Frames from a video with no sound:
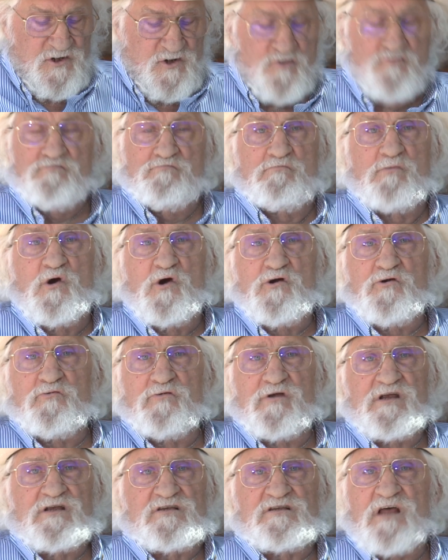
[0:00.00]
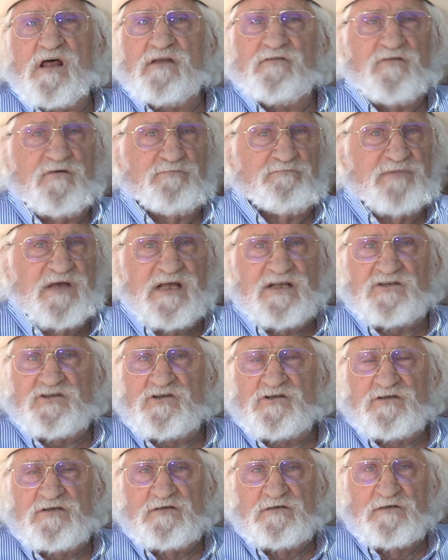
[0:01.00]
"You murdering son of a
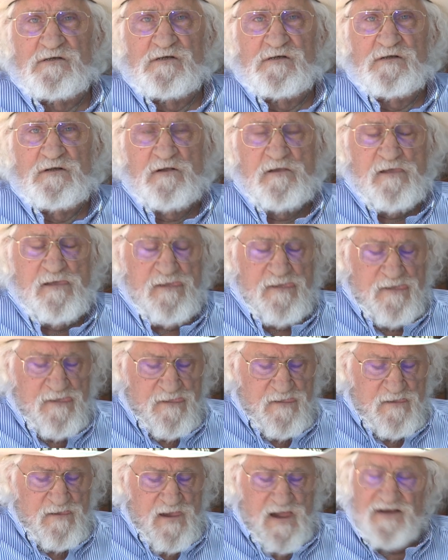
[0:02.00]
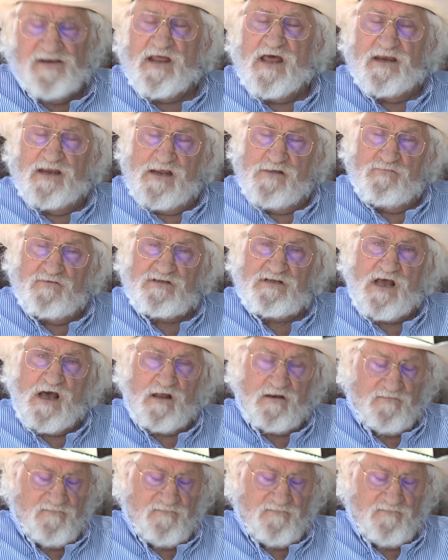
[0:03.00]
bitch." And then he was out